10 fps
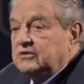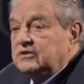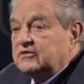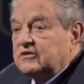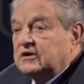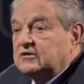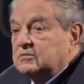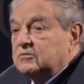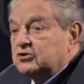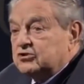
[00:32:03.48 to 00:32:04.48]
to instruct
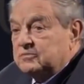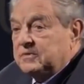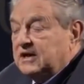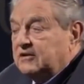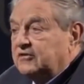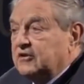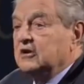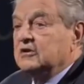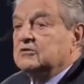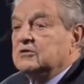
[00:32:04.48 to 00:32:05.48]
commercial banks
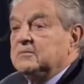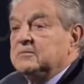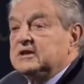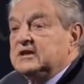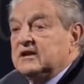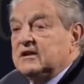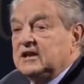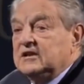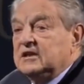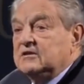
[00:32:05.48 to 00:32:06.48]
to limit their
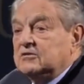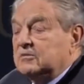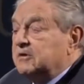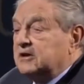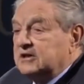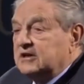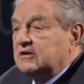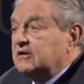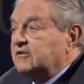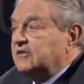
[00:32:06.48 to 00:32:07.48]
lending to a
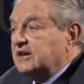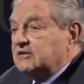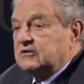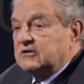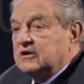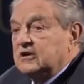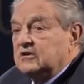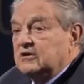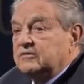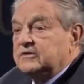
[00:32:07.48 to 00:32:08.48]
particular sector
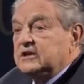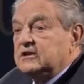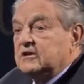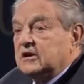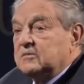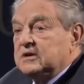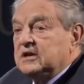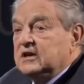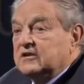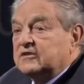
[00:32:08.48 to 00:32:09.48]
of the economy,
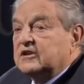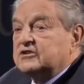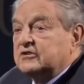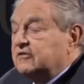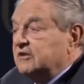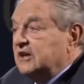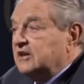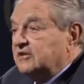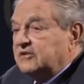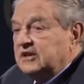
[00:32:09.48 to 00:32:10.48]
such as real
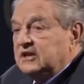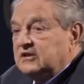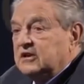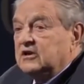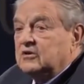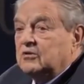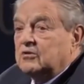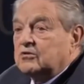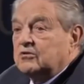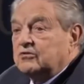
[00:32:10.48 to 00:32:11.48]
estate
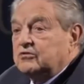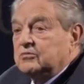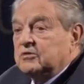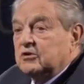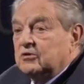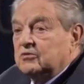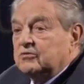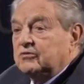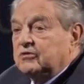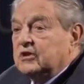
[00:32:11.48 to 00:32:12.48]
or consumer
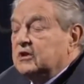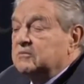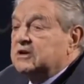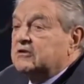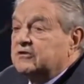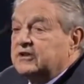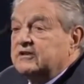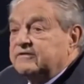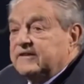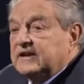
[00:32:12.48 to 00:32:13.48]
loans, because
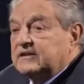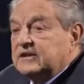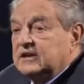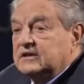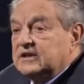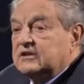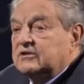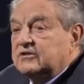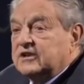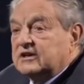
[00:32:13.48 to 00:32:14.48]
they felt that
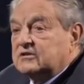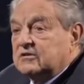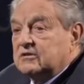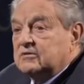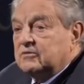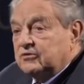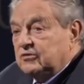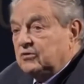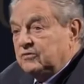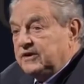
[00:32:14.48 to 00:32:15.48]
the sector was
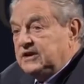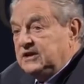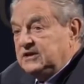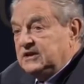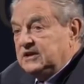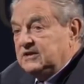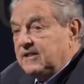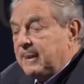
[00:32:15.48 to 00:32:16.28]
overheating.